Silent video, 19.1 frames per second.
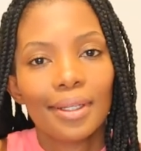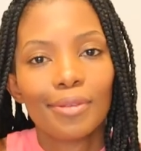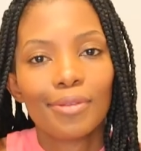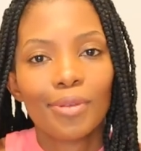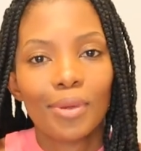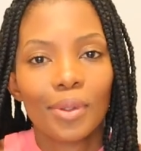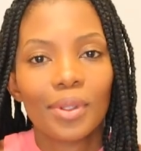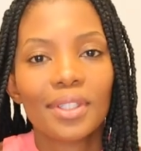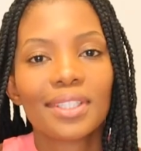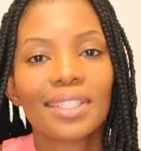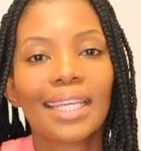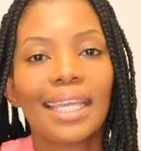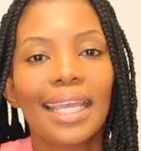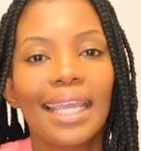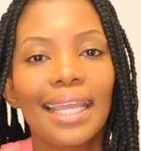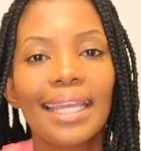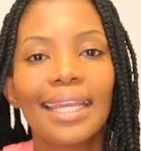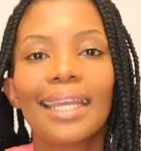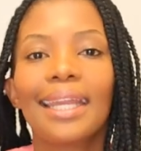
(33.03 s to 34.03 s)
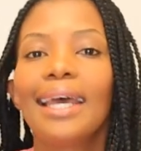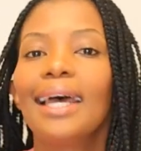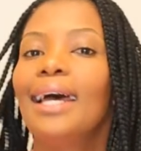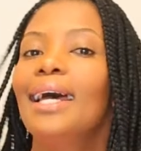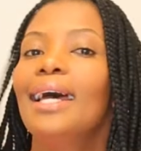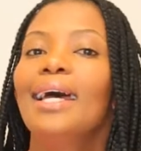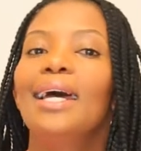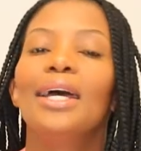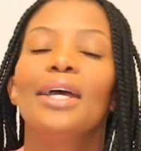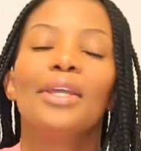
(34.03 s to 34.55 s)
for the skin.
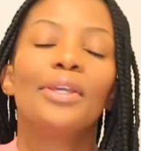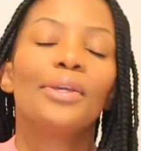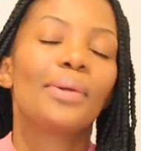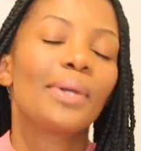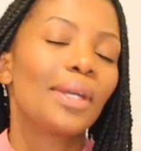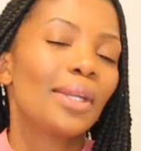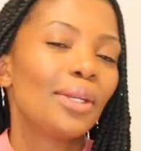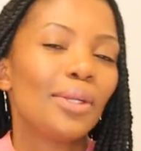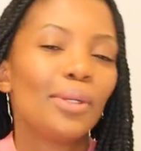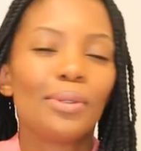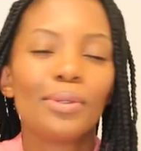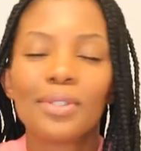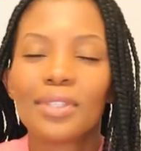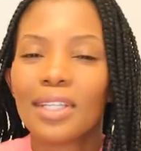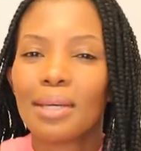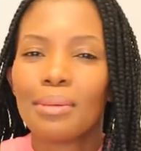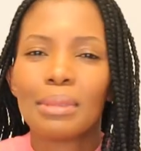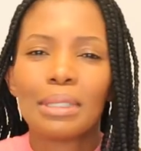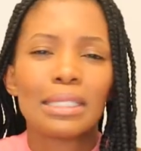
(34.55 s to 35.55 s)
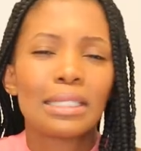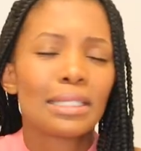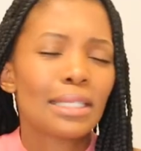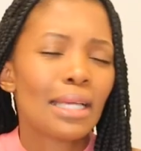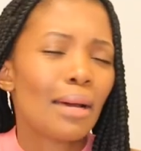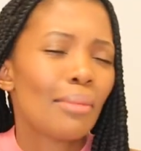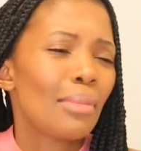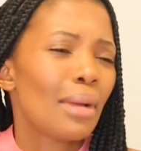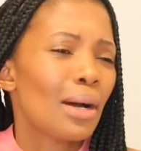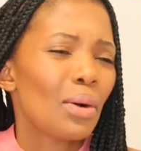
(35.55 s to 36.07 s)
You can use them in
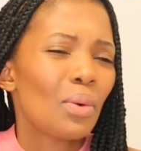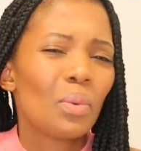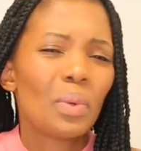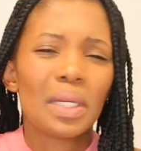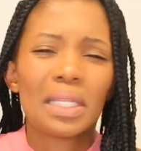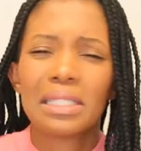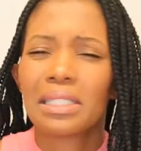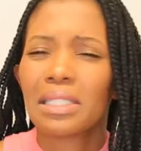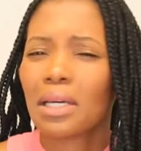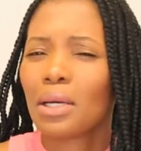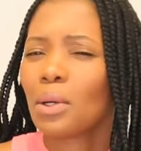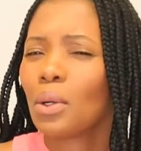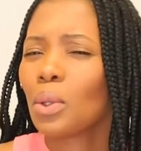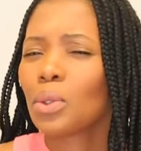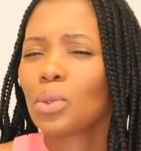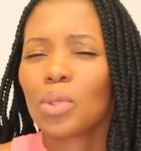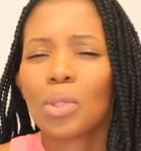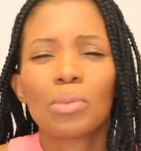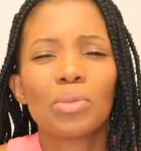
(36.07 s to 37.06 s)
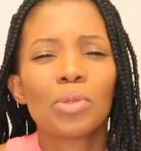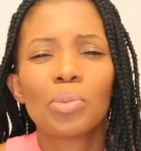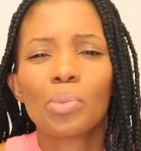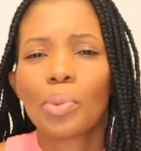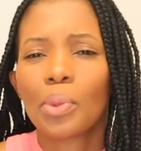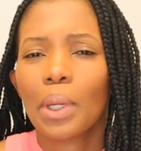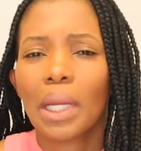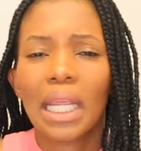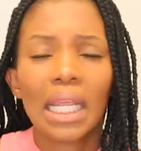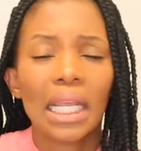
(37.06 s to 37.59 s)
summer, winter, autumn,
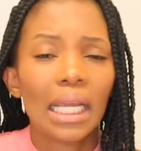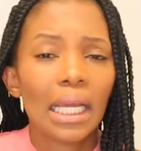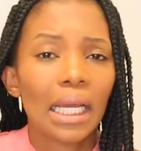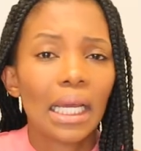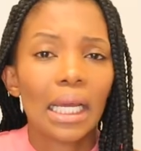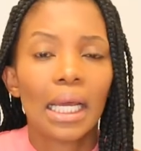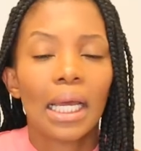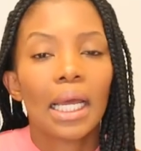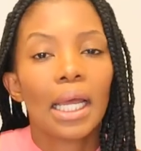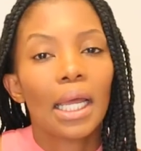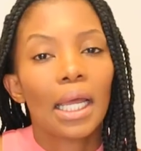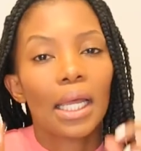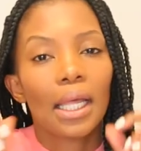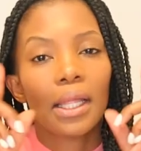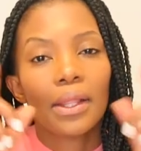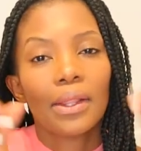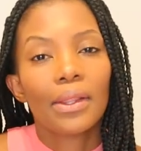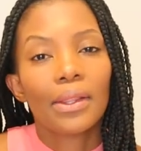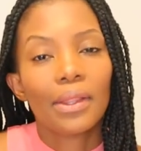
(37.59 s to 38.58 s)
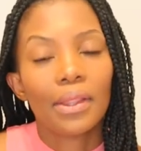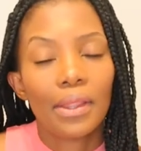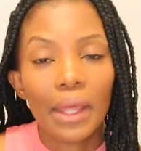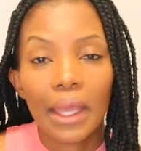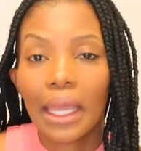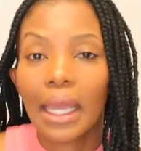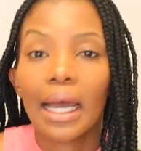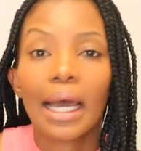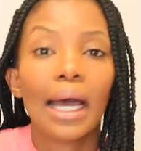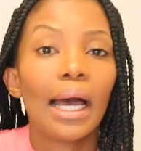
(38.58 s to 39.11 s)
spring.
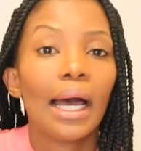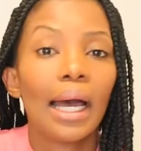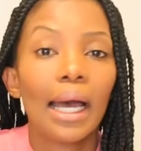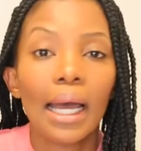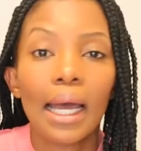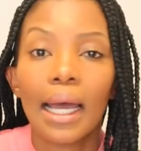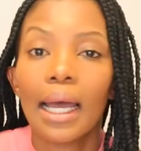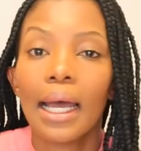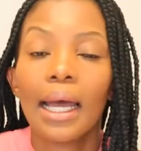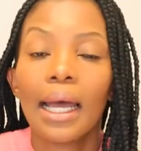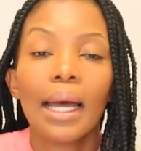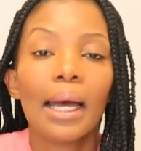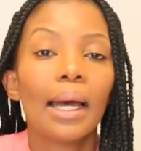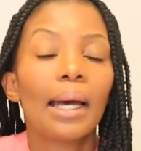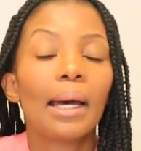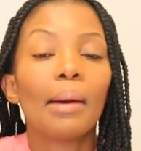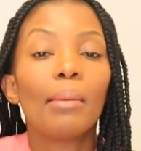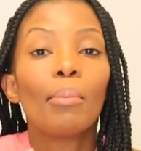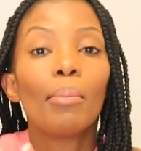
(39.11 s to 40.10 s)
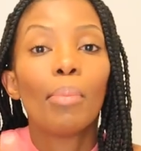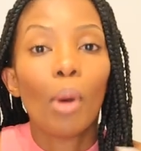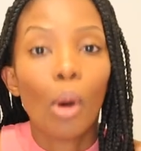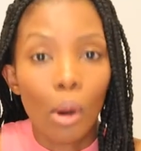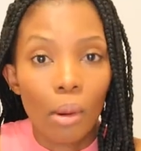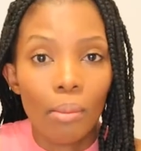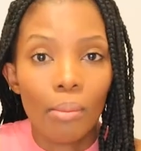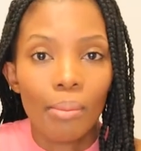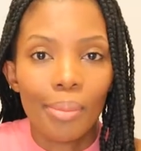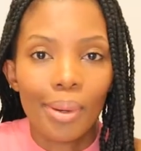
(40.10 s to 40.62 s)
They are
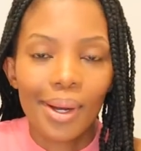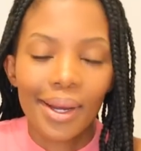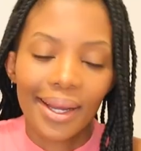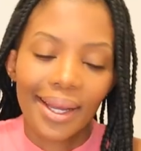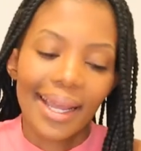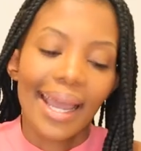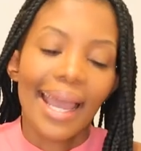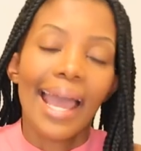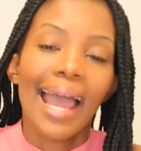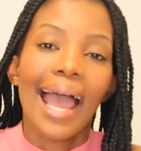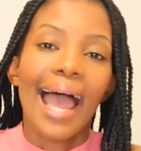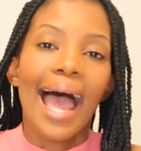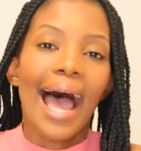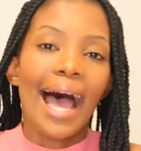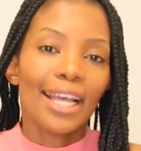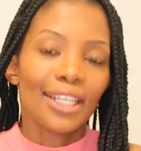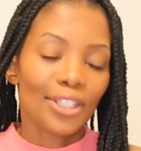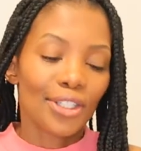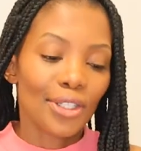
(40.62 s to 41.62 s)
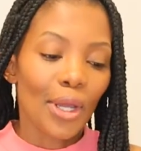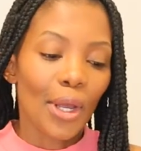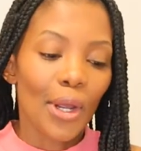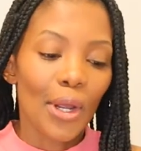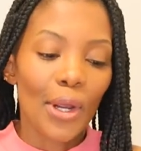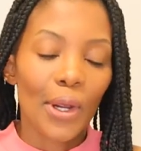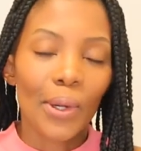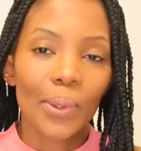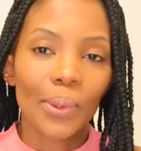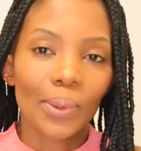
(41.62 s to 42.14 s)
bomb.
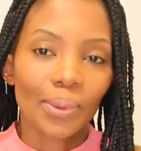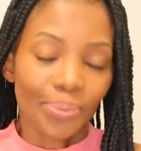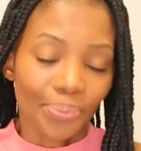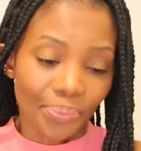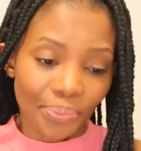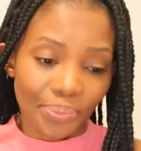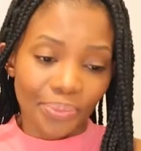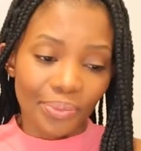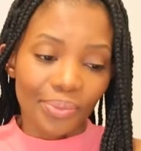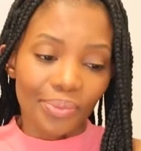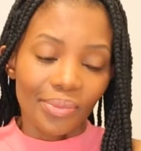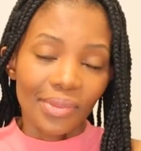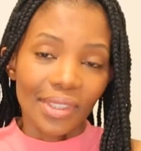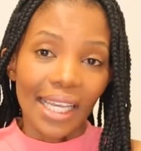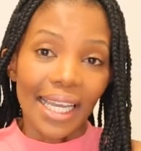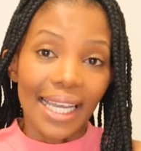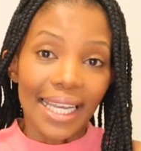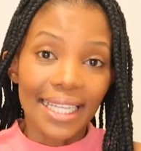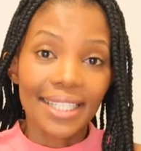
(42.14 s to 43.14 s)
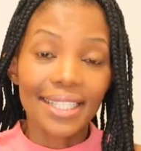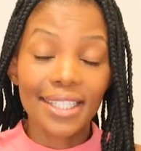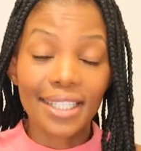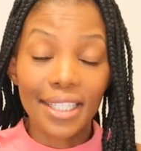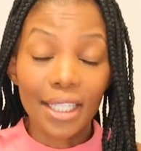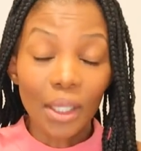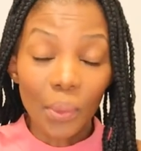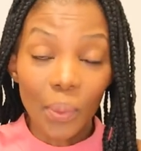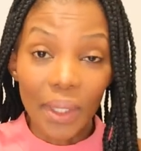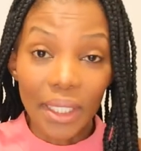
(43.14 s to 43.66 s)
So it's
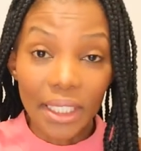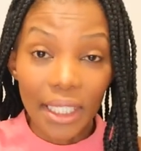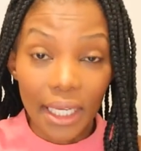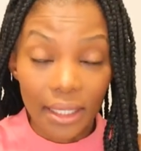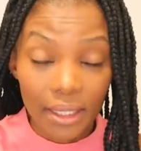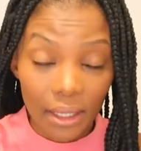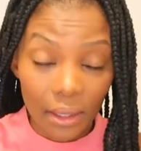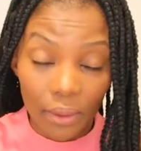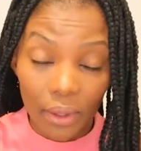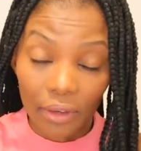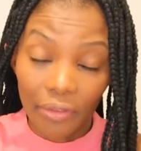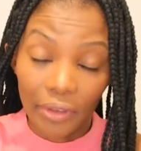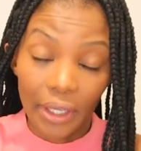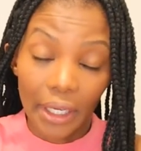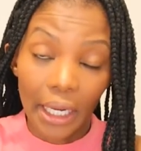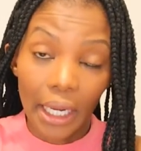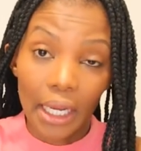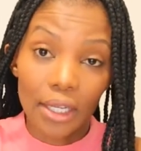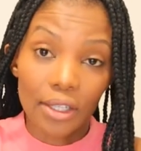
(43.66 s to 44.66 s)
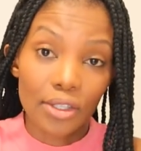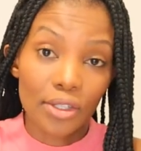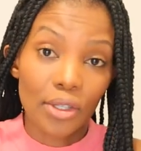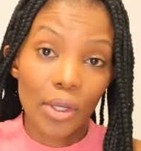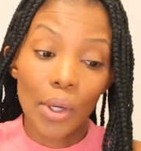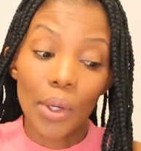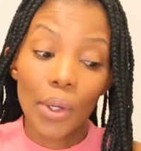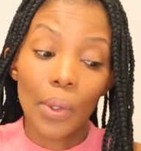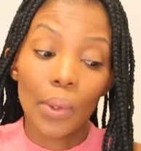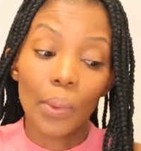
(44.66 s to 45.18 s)
still winter in South Africa,
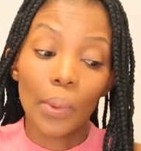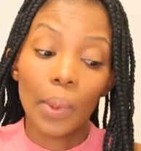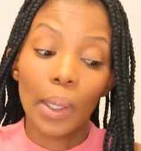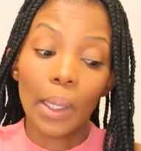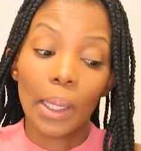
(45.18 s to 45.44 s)
so